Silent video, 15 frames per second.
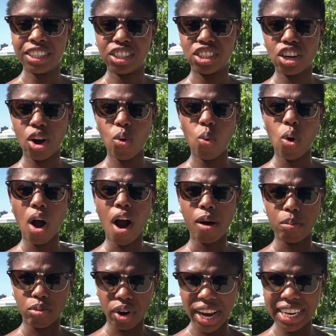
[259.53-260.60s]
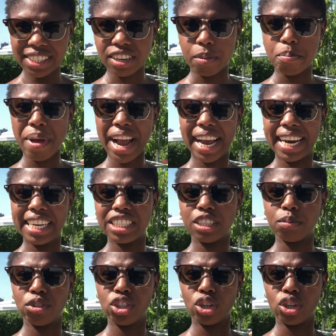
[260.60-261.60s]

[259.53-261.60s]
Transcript: So our brains are mechanisms